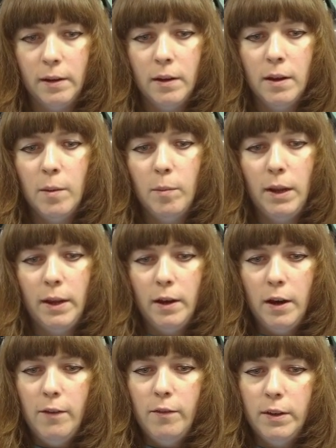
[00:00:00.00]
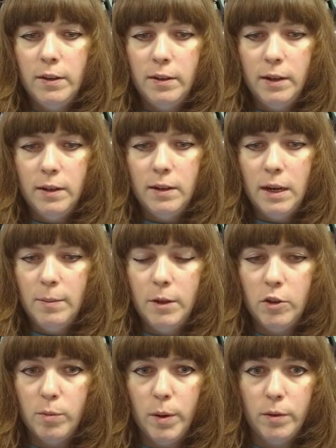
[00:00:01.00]
player harvesting damage
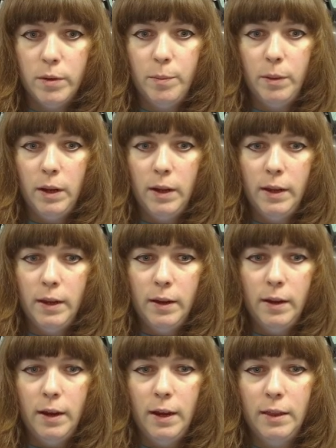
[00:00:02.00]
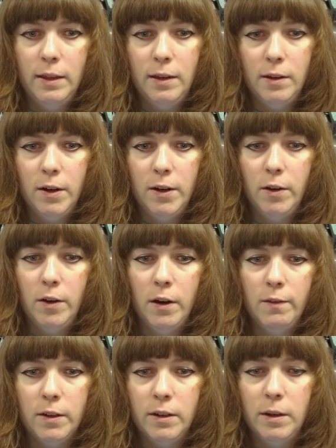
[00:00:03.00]
multiplier and the dino
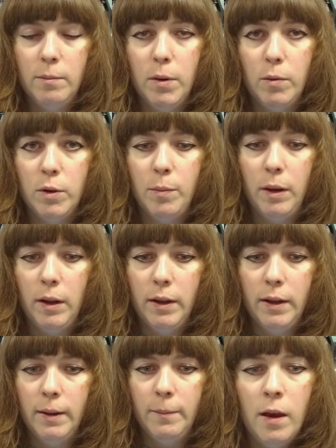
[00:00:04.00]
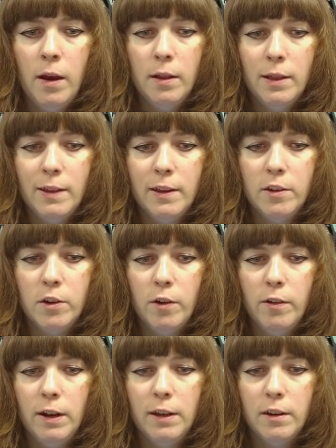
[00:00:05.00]
harvesting multiplier. Now this
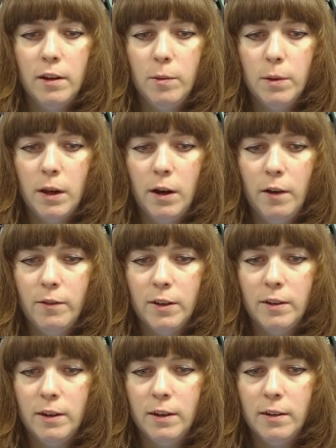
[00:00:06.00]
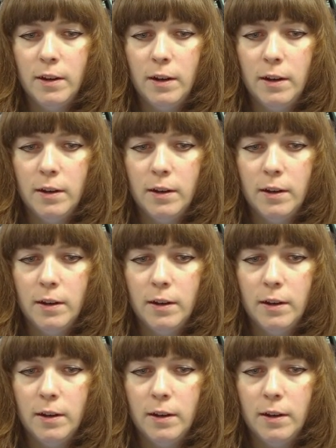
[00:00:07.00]
correlates a lot with the harvesting settings,